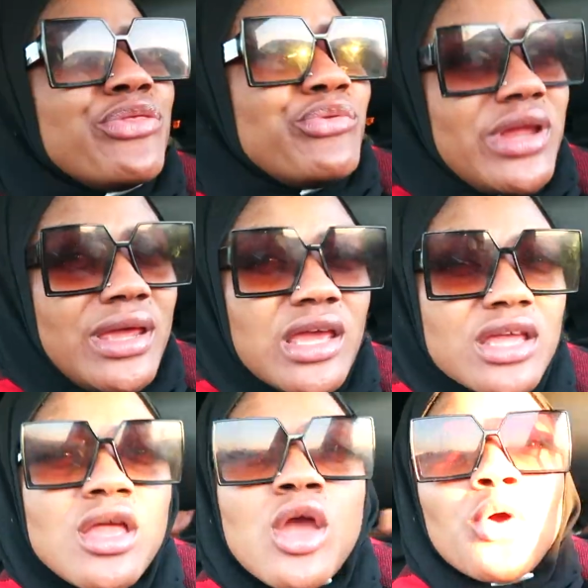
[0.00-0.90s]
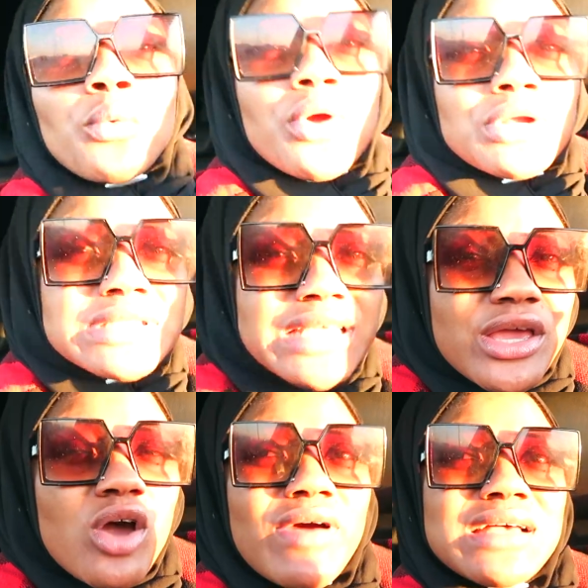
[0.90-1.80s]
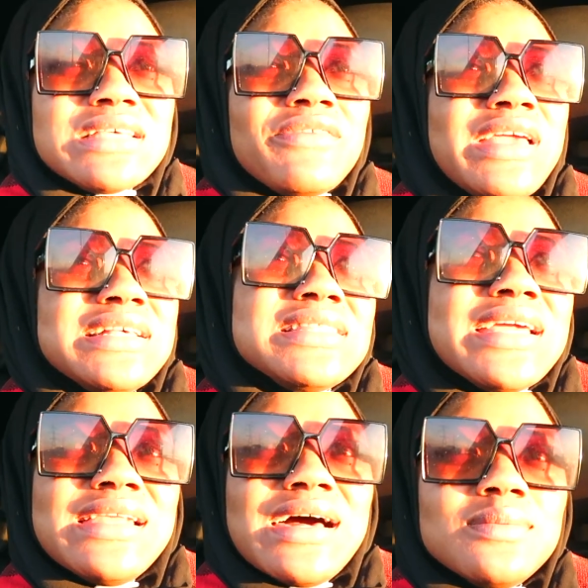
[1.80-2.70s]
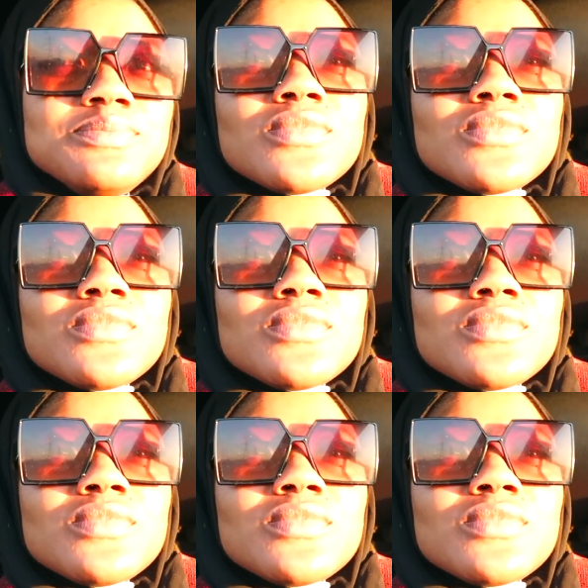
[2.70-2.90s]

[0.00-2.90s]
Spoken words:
we're gonna take care of ourselves. Yes, Leila.